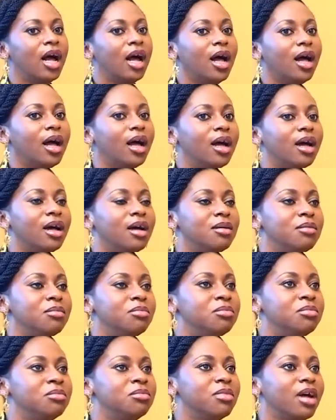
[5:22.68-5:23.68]

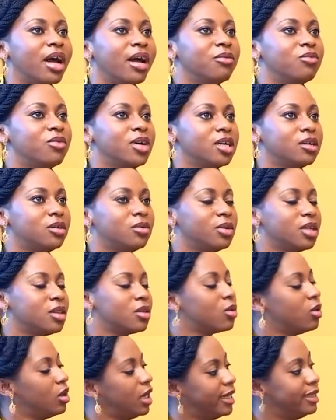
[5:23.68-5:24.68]
Um, I worked
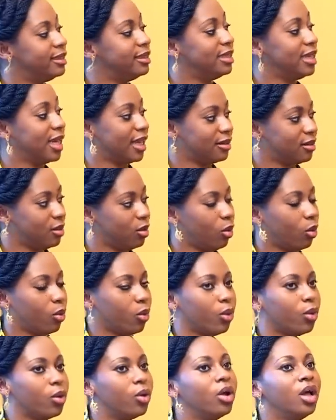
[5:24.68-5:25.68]
with Kulendi at
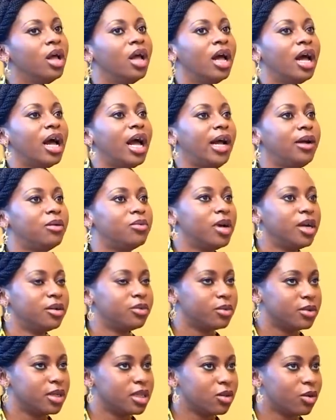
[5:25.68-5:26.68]
law. I
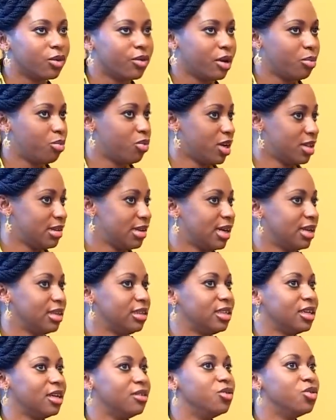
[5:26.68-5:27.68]
worked with Honorable
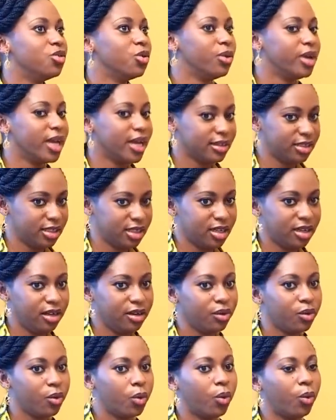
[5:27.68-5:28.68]
Atachi and Zoe
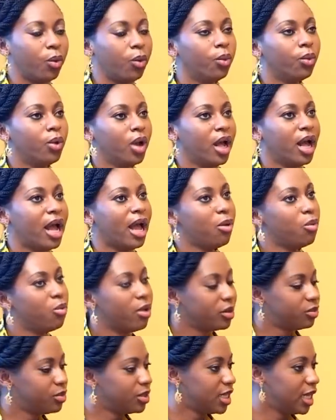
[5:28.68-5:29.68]
Achenko. I
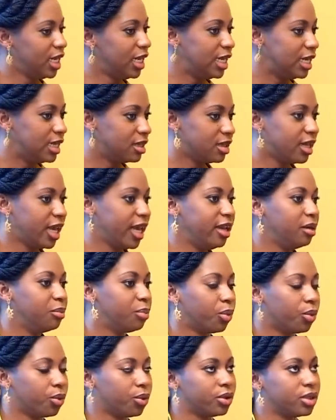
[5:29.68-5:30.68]
worked with the Legal
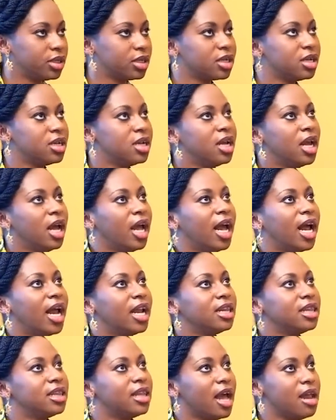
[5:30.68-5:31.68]
Aid Board.
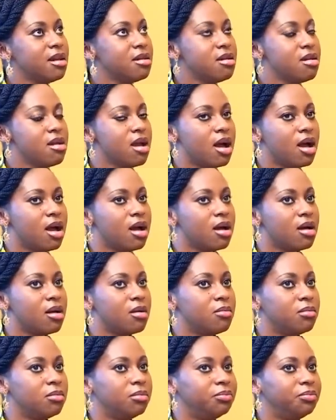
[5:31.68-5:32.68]
And then
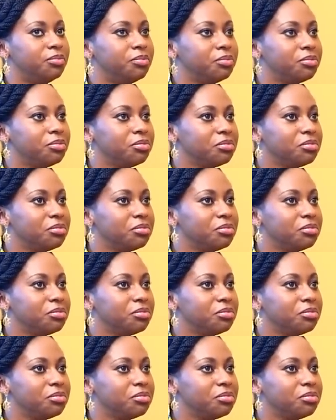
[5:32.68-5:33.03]
um,